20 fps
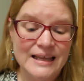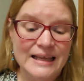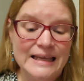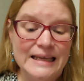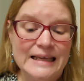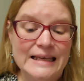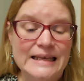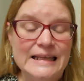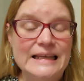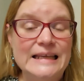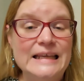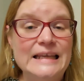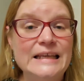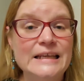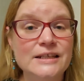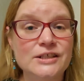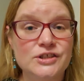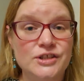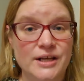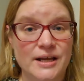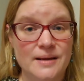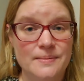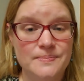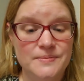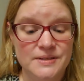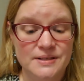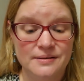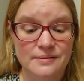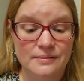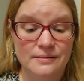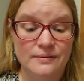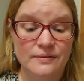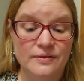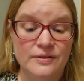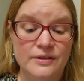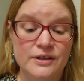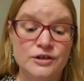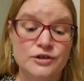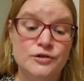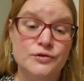In Egypt,
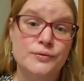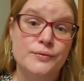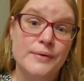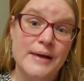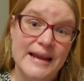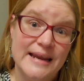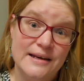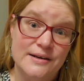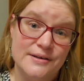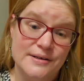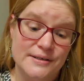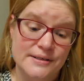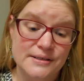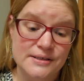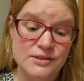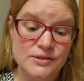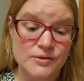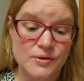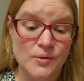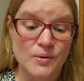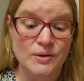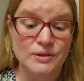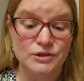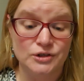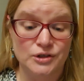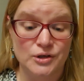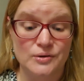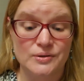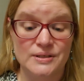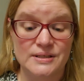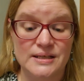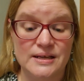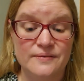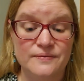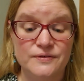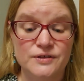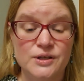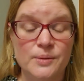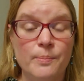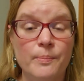the traders sold
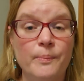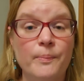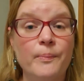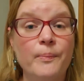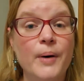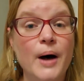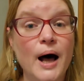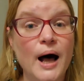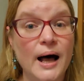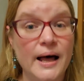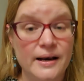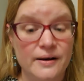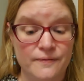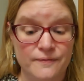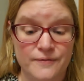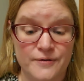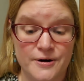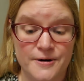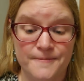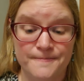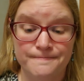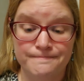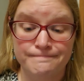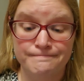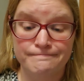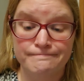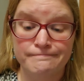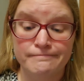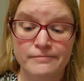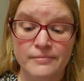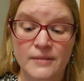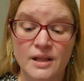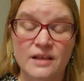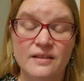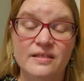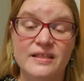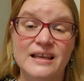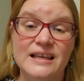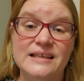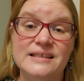Joseph to Potiphar,
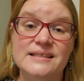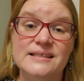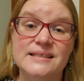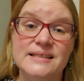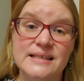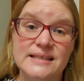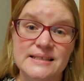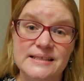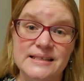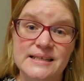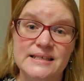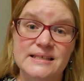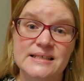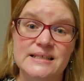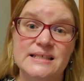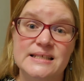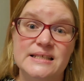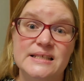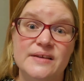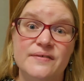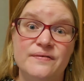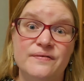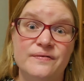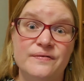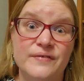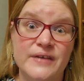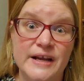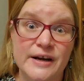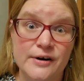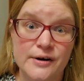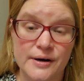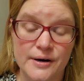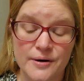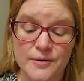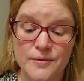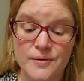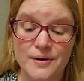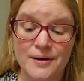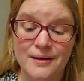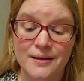the assistant to
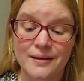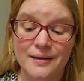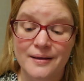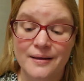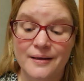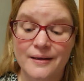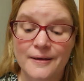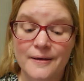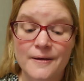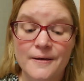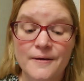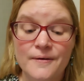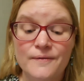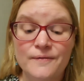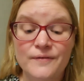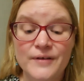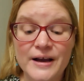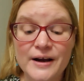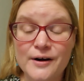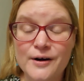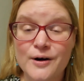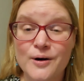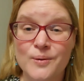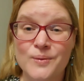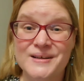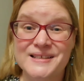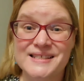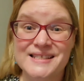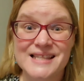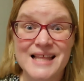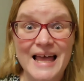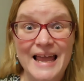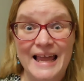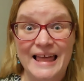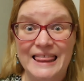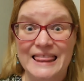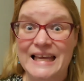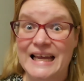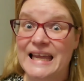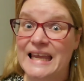Pharaoh. Pharaoh was
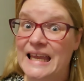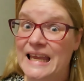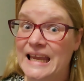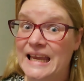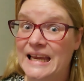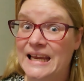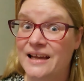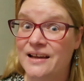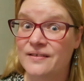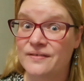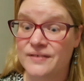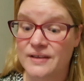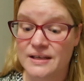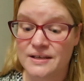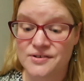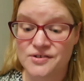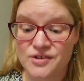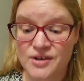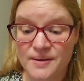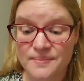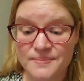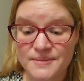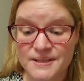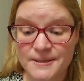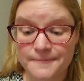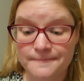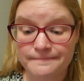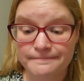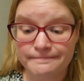like the king of Egypt.